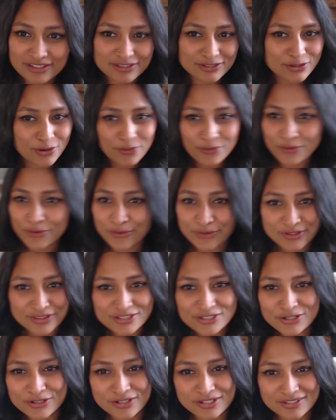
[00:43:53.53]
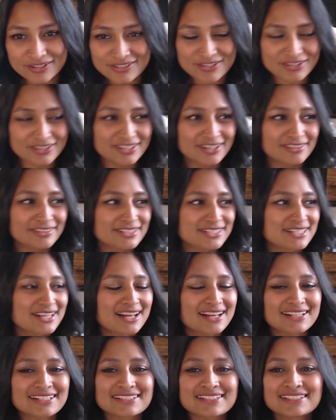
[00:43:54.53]
Don't go to the turtles on the other
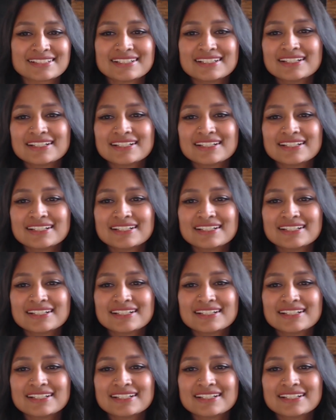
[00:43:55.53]
side.